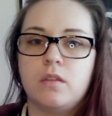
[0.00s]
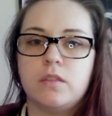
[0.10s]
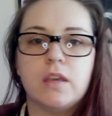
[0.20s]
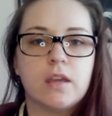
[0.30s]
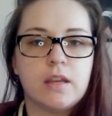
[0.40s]

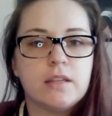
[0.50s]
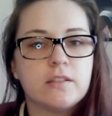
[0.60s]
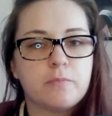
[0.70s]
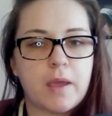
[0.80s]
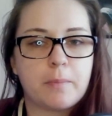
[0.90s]
the
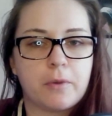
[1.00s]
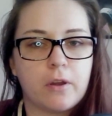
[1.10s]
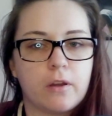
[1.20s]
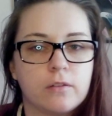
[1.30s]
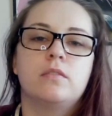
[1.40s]
adhesive
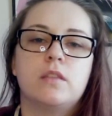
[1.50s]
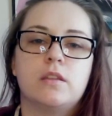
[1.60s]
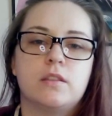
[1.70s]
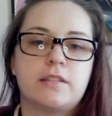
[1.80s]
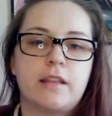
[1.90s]
paper,
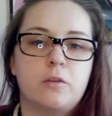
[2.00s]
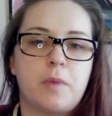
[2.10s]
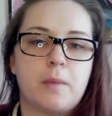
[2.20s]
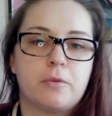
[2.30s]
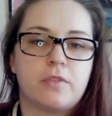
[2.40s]
the cello
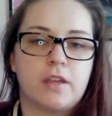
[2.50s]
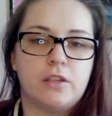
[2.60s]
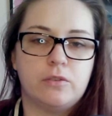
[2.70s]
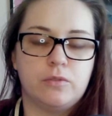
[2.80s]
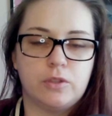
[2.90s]
paper that
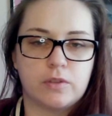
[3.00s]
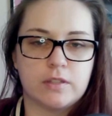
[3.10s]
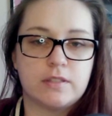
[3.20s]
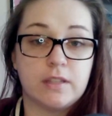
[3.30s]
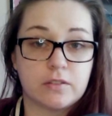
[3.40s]
you
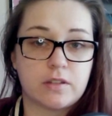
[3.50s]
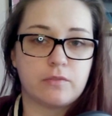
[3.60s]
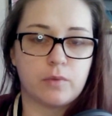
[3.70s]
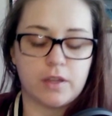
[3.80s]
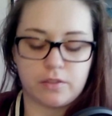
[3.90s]
can seal
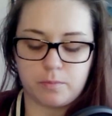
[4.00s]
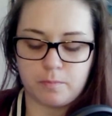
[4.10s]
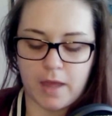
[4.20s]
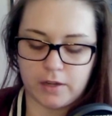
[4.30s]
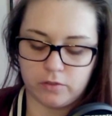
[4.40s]
stuff with
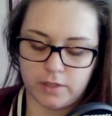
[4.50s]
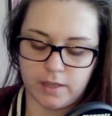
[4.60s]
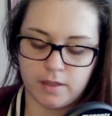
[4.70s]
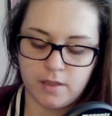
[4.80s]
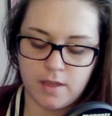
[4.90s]

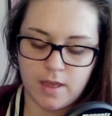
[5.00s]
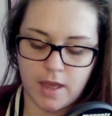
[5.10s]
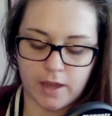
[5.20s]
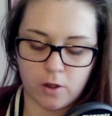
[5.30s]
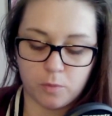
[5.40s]
manually
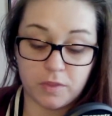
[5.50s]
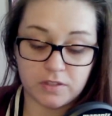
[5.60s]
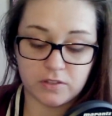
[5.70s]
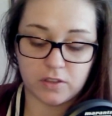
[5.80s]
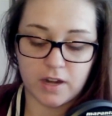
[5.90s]
at home,
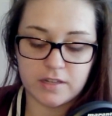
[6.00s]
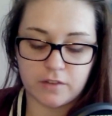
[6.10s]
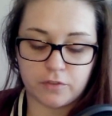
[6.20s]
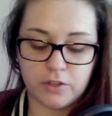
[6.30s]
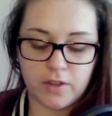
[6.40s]
this is a good
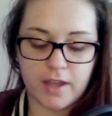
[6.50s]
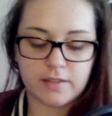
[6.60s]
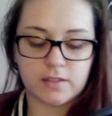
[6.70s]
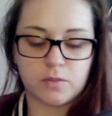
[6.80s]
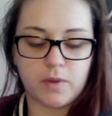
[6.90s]
idea for you
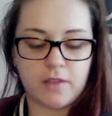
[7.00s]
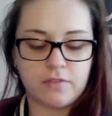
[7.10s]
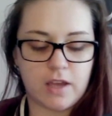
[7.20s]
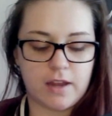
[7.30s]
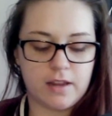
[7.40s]
guys, because what
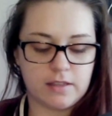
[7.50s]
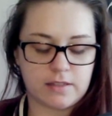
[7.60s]
I've done is